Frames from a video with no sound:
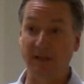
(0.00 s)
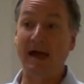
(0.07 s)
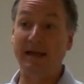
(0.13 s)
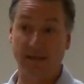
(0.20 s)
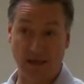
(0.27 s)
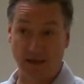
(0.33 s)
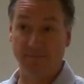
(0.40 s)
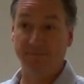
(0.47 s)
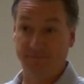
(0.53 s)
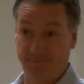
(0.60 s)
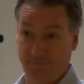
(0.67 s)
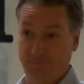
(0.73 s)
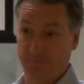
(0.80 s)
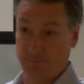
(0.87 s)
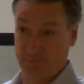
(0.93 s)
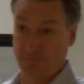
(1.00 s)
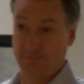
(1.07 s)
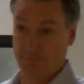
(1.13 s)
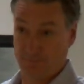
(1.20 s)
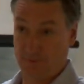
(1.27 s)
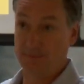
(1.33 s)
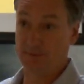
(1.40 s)
Lack of.
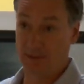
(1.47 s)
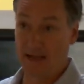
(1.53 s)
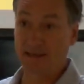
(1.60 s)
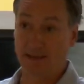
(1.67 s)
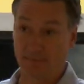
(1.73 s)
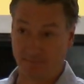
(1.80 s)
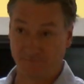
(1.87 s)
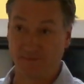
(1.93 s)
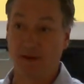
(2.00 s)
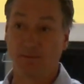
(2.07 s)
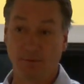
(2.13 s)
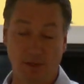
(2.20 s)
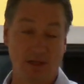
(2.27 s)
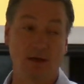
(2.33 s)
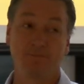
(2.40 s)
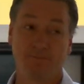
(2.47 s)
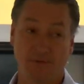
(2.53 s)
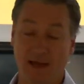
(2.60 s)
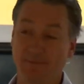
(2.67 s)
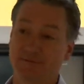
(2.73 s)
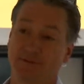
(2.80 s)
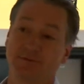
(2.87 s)
Yeah. Maybe lack of available
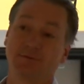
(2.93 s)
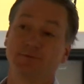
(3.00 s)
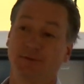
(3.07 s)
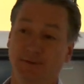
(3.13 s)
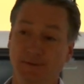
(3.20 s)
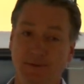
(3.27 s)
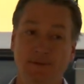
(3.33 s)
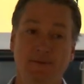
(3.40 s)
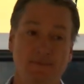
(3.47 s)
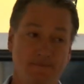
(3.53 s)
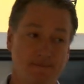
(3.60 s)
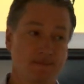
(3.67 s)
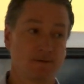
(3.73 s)
help. Absolutely. Well,